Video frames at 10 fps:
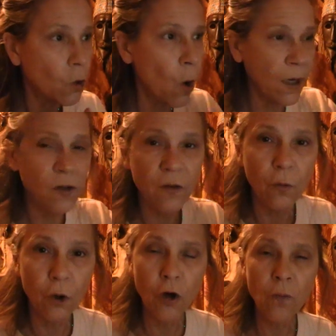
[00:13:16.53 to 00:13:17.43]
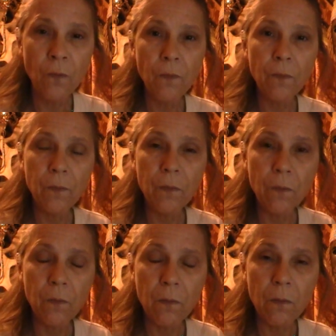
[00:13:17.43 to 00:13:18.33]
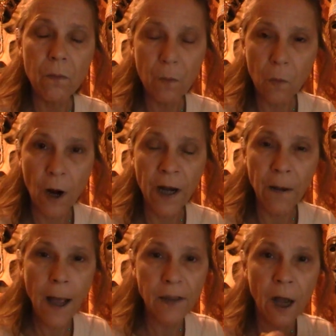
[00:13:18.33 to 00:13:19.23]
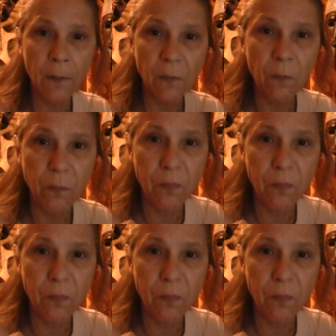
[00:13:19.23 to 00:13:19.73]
go into the room, right, as I'm